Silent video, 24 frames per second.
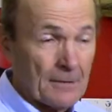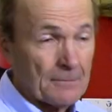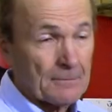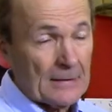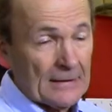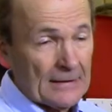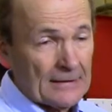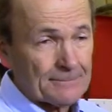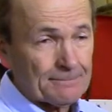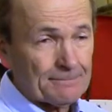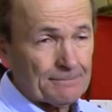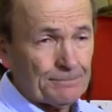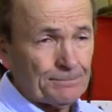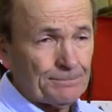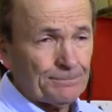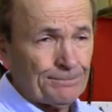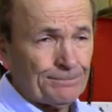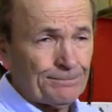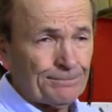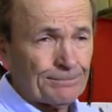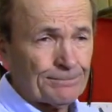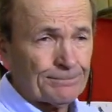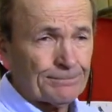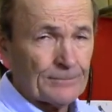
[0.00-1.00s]
Well,
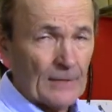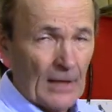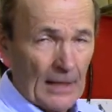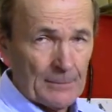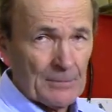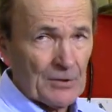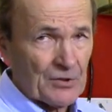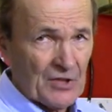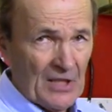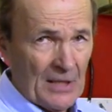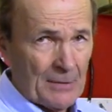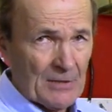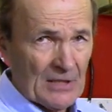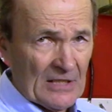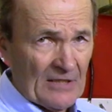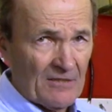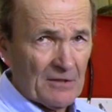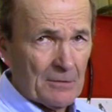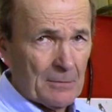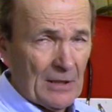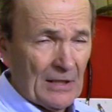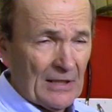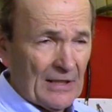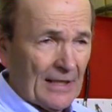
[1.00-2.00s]
I'm the same as
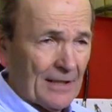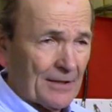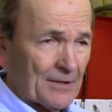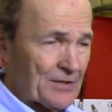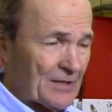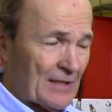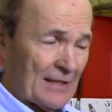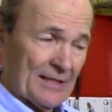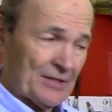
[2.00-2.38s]
everybody else,